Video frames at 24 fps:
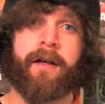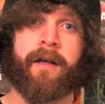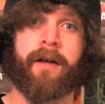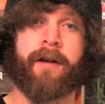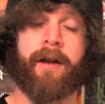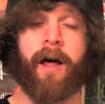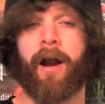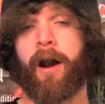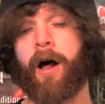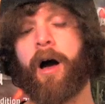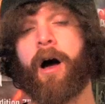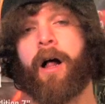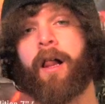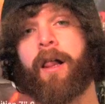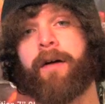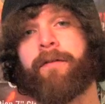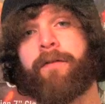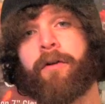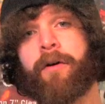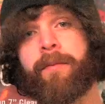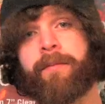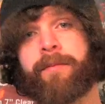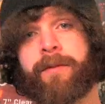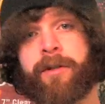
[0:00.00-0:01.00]
Not all
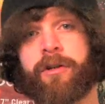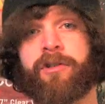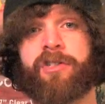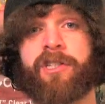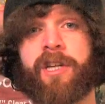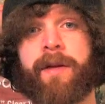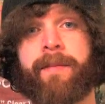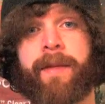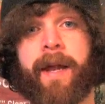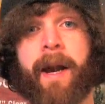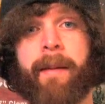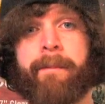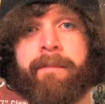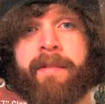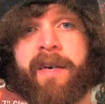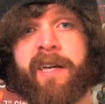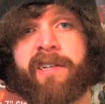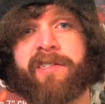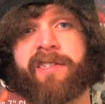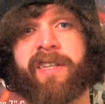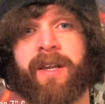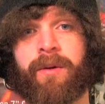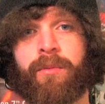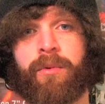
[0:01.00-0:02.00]
of them. There's some that I
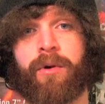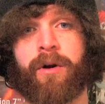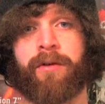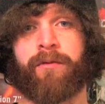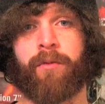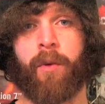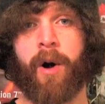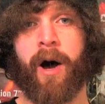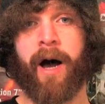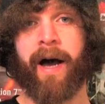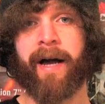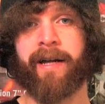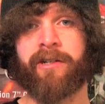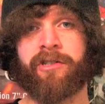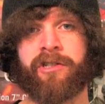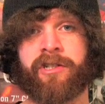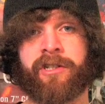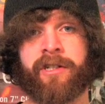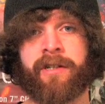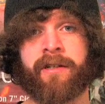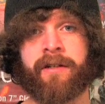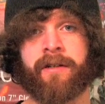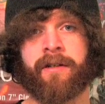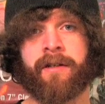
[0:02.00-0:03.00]
missed that I would have
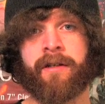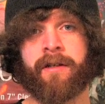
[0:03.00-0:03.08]
watched.